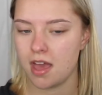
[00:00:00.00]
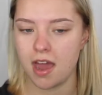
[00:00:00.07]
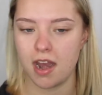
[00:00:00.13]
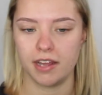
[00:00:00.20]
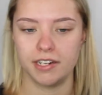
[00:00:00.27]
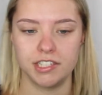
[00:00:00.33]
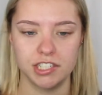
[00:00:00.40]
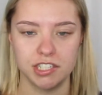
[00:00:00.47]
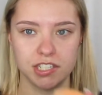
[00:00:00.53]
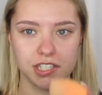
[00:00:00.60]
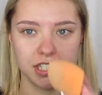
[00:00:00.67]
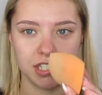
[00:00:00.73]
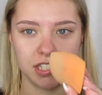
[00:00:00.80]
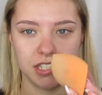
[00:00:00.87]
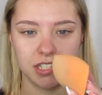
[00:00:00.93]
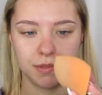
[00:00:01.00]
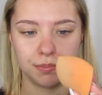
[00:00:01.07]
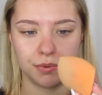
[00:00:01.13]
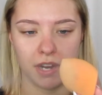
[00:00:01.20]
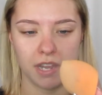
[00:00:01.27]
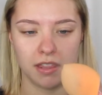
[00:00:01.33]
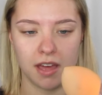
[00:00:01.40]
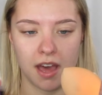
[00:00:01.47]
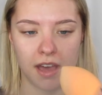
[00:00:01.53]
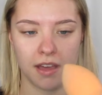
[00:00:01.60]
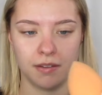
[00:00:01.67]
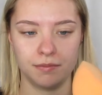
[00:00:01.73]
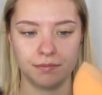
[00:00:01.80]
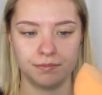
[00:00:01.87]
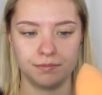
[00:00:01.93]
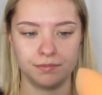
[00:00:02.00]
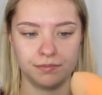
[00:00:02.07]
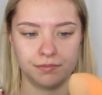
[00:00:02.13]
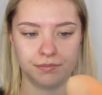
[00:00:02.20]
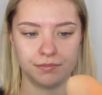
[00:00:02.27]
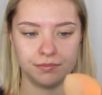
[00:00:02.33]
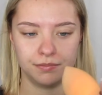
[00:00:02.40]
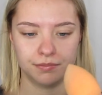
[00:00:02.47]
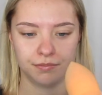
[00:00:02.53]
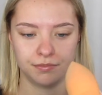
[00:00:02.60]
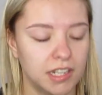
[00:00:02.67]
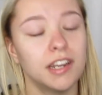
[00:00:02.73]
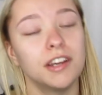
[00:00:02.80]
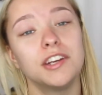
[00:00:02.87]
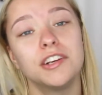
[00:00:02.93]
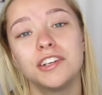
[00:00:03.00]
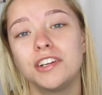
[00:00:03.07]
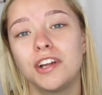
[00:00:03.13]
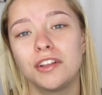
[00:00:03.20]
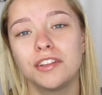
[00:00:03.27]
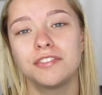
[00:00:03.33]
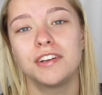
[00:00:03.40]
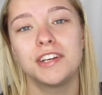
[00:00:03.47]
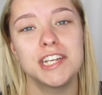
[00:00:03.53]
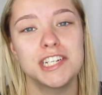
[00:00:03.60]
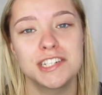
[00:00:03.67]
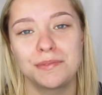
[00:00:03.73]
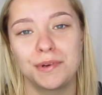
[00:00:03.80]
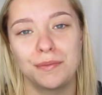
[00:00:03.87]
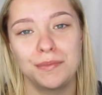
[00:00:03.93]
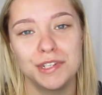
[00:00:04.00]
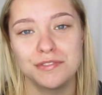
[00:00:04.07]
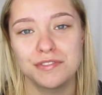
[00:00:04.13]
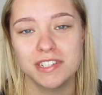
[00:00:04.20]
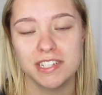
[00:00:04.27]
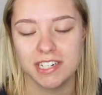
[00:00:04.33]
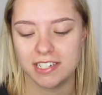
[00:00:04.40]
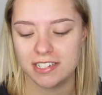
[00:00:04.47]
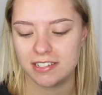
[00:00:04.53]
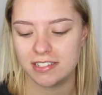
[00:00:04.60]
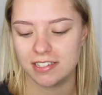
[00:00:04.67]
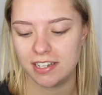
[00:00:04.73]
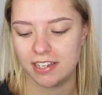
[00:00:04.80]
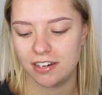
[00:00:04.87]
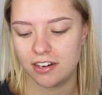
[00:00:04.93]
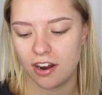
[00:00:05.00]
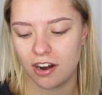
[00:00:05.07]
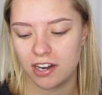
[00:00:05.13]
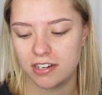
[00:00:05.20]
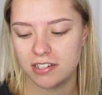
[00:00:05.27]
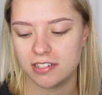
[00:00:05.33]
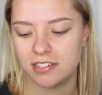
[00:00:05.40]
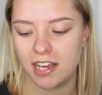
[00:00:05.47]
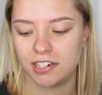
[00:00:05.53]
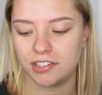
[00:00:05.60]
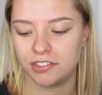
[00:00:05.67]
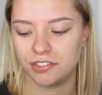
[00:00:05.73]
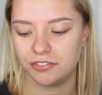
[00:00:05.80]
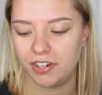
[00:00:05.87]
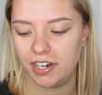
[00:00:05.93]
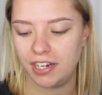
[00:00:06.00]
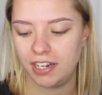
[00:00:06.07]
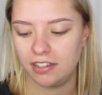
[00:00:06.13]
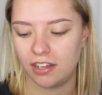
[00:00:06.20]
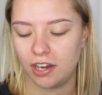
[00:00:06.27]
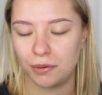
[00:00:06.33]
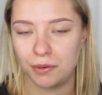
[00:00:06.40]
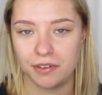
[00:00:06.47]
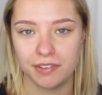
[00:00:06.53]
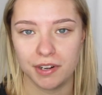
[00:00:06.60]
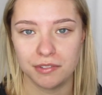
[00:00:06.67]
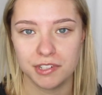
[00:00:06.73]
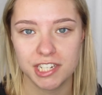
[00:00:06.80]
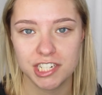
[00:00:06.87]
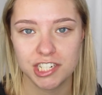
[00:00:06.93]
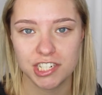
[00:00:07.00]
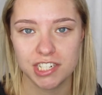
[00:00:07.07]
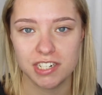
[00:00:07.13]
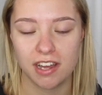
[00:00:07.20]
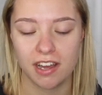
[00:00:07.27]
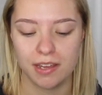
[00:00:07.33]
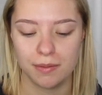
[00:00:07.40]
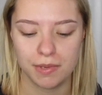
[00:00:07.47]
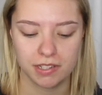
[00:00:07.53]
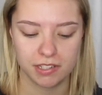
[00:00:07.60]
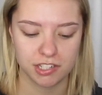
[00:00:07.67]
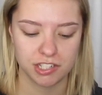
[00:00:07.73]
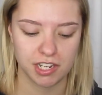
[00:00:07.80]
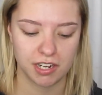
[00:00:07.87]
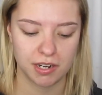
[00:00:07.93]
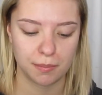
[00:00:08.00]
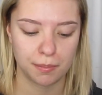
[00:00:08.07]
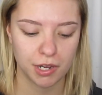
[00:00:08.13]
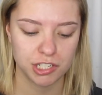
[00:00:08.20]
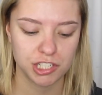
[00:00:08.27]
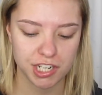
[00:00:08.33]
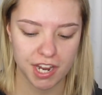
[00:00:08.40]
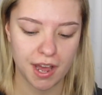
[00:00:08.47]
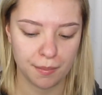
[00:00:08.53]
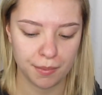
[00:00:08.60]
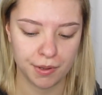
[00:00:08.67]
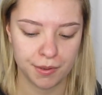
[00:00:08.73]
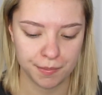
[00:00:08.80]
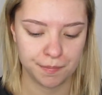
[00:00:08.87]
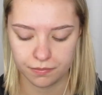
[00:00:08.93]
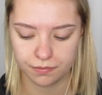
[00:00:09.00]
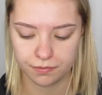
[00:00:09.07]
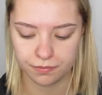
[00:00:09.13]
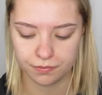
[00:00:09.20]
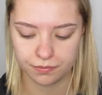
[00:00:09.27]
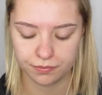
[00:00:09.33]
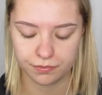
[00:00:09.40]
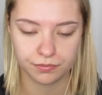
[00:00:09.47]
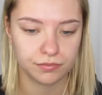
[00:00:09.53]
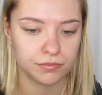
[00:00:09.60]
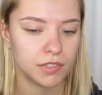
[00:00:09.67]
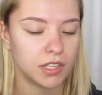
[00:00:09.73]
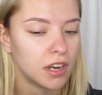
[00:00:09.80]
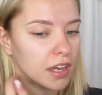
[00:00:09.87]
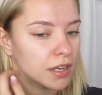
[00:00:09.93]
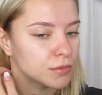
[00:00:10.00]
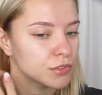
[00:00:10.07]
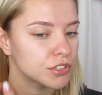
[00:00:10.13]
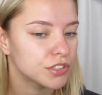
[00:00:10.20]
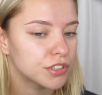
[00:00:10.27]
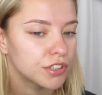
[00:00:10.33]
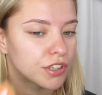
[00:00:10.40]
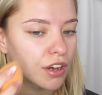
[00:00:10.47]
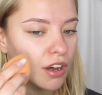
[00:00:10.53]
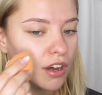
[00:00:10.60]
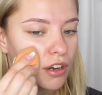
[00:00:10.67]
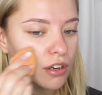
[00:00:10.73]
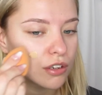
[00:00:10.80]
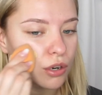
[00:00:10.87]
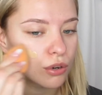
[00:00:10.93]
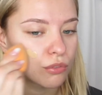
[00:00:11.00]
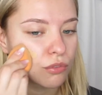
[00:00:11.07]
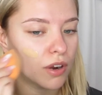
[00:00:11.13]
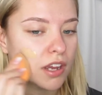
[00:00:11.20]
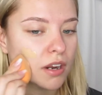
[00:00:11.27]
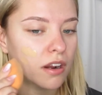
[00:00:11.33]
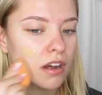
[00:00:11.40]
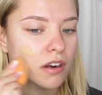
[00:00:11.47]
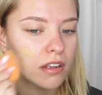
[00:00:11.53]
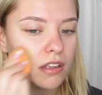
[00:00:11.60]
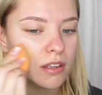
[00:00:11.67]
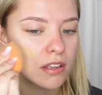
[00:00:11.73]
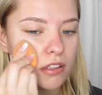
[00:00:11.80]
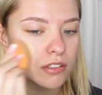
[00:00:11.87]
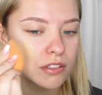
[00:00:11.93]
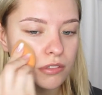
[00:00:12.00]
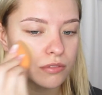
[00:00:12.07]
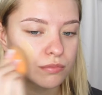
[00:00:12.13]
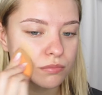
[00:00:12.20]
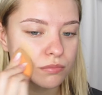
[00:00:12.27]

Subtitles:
And I just spray that. Now you already know the foundation I'm going to be using. It is the NARS Natural Radiant Longwear Foundation. I am in the shade Punjab. And I'm just going to go right on in.